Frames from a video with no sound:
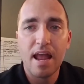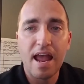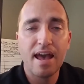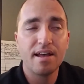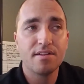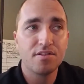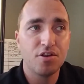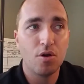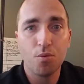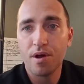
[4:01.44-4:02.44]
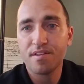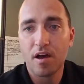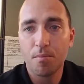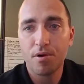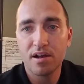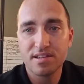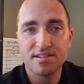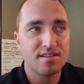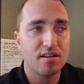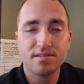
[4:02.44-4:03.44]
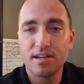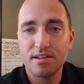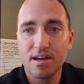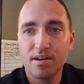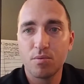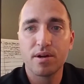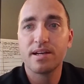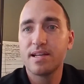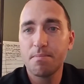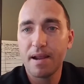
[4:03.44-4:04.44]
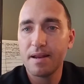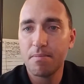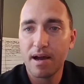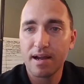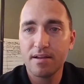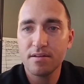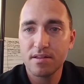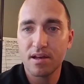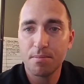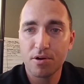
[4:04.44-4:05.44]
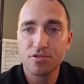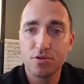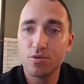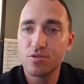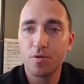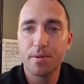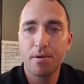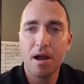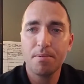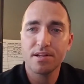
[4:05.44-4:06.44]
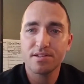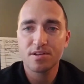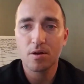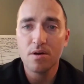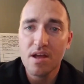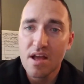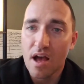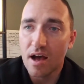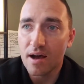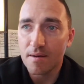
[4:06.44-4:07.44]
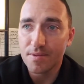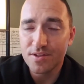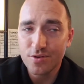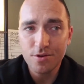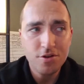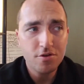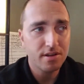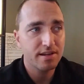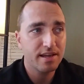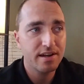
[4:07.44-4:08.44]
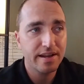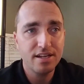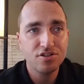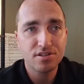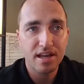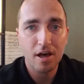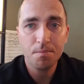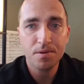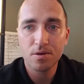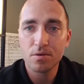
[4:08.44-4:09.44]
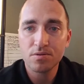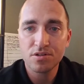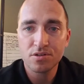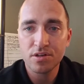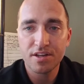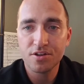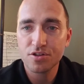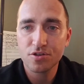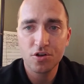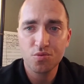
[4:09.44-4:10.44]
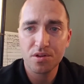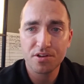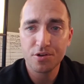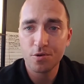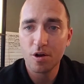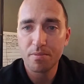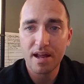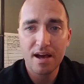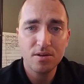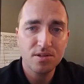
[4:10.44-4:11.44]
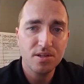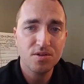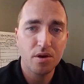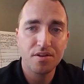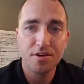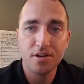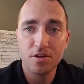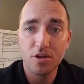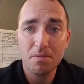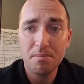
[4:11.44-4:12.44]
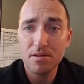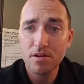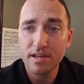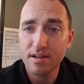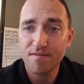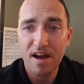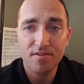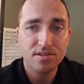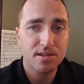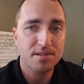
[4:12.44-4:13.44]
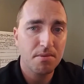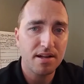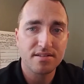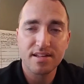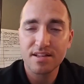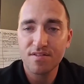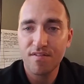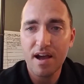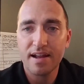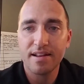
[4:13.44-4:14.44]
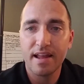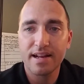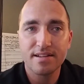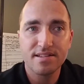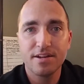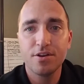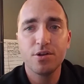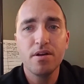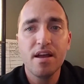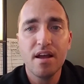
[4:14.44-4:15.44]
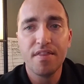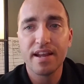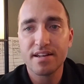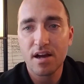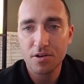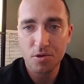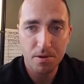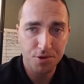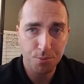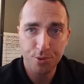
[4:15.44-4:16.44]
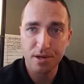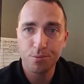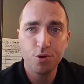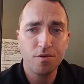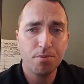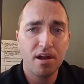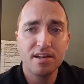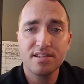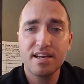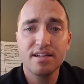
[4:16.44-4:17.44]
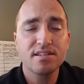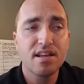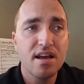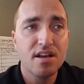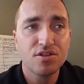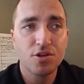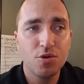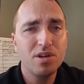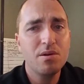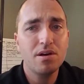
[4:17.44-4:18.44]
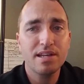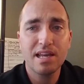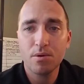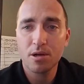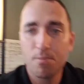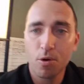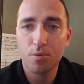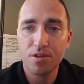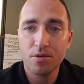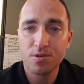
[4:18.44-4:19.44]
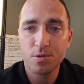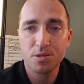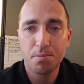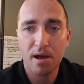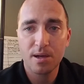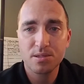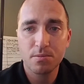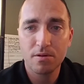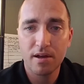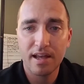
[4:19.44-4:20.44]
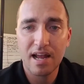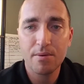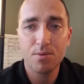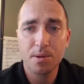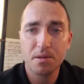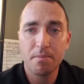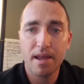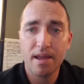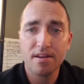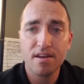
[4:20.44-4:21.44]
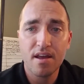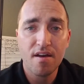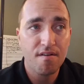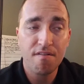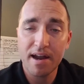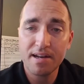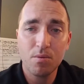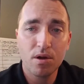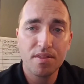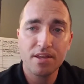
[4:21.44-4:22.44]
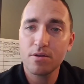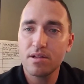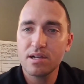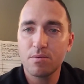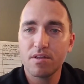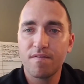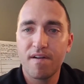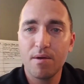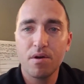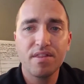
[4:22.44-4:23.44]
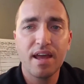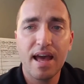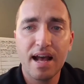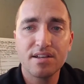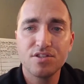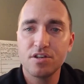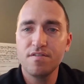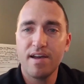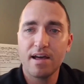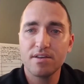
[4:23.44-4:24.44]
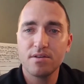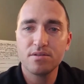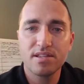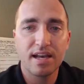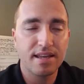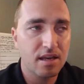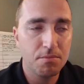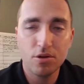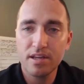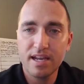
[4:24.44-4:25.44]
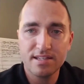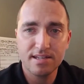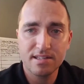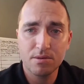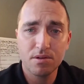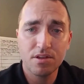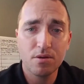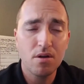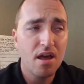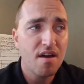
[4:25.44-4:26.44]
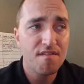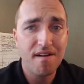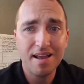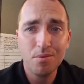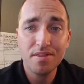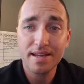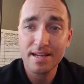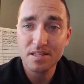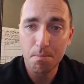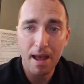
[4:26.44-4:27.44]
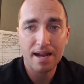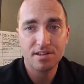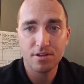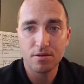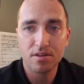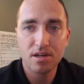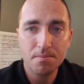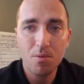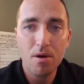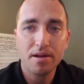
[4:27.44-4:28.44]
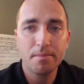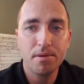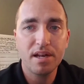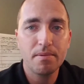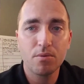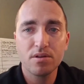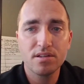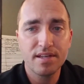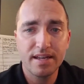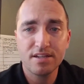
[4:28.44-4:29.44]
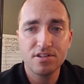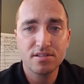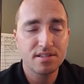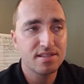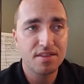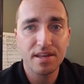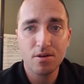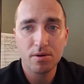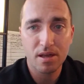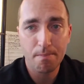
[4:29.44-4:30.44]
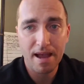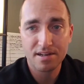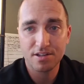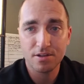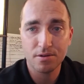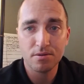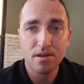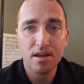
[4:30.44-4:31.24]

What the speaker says: And once that process is all said and done, we're going to get paid by the person who sold the property. So the sooner you can get an agent to help you in your search, whether you're doing open houses, whether you may be looking in 5 or 6 months, that's fine. They can steer you. They can talk to you about the pre-approval process. So you really want to get one on board with you as soon as possible. And I would recommend finding one that you click with. Find one that has your values, that communicates easily with you. Find one that gets back to you. The number 1 complaint about real estate agents is that they don't get back to you.